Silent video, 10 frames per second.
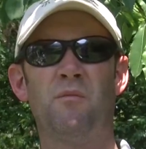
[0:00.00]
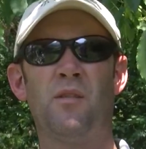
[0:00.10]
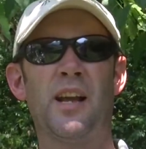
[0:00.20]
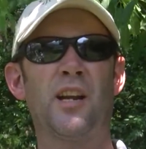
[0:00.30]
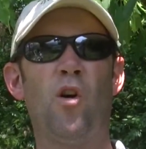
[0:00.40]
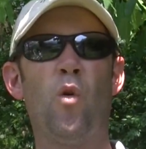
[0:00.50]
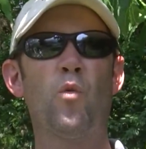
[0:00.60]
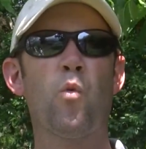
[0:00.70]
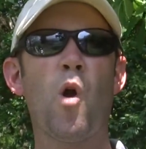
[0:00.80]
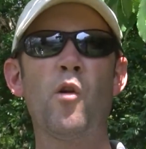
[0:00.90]
like an
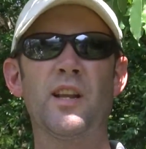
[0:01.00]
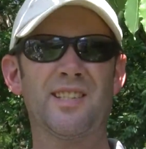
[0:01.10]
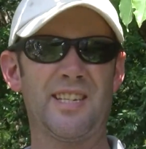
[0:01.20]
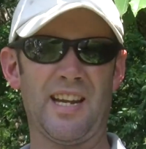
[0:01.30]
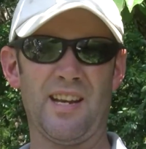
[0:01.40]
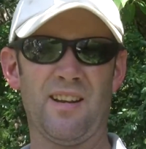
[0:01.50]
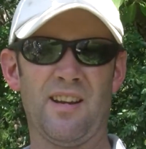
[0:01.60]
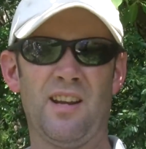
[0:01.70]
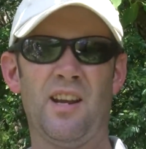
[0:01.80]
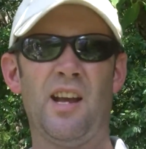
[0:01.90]
old rodent's den,
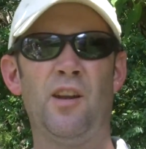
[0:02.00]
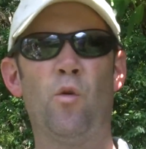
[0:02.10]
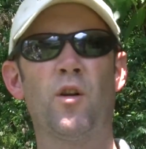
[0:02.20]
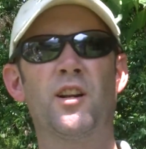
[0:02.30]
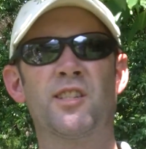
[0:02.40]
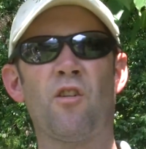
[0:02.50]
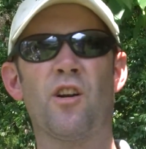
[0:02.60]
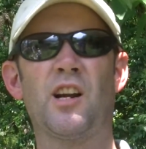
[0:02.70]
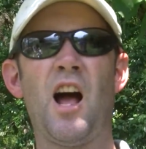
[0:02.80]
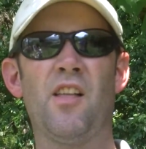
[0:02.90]
in order to start
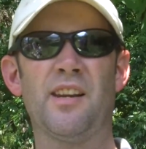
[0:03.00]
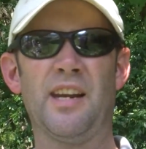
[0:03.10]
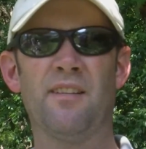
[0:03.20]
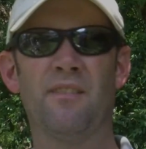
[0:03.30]
a colony.